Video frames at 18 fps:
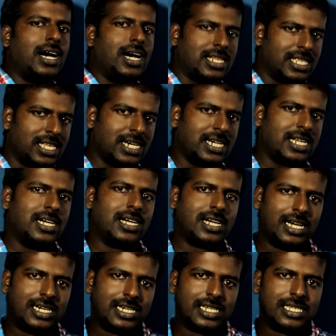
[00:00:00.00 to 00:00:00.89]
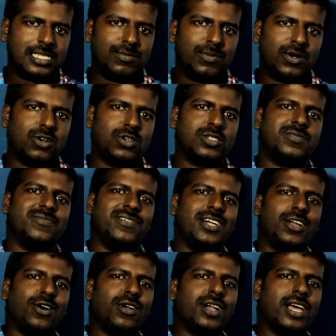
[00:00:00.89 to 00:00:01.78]
another countries because
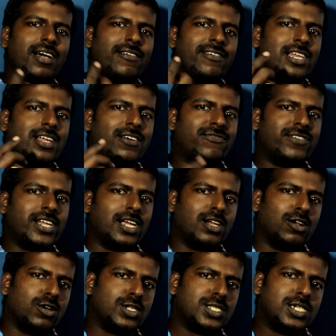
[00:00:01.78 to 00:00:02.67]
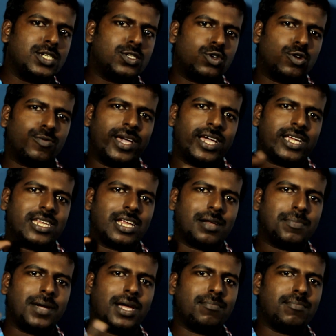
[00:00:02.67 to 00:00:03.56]
we don't have enough technology to make
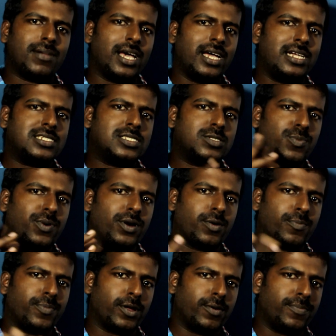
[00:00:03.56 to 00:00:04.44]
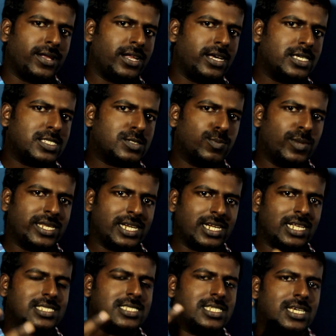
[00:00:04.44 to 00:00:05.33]
turbine blades, for propellers,
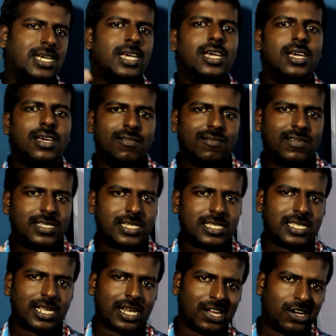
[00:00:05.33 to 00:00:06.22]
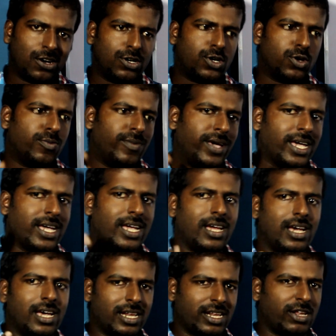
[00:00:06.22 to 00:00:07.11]
metallurgy, which is required to make
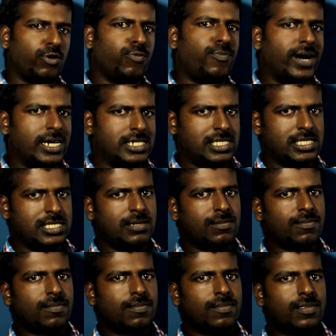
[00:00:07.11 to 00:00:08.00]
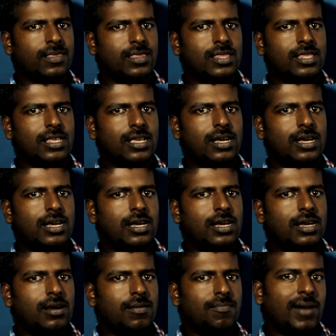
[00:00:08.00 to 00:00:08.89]
aircraft parts.
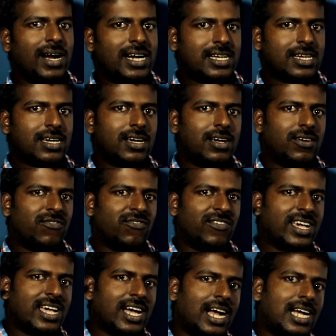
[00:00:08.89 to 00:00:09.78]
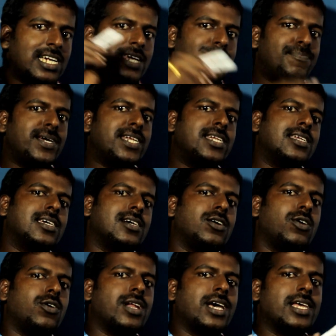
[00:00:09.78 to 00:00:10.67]
But we can't depend
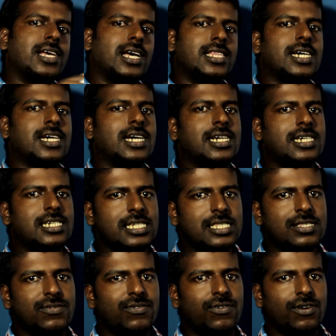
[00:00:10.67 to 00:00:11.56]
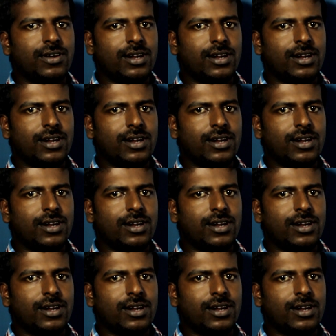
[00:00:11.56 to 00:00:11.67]
on other countries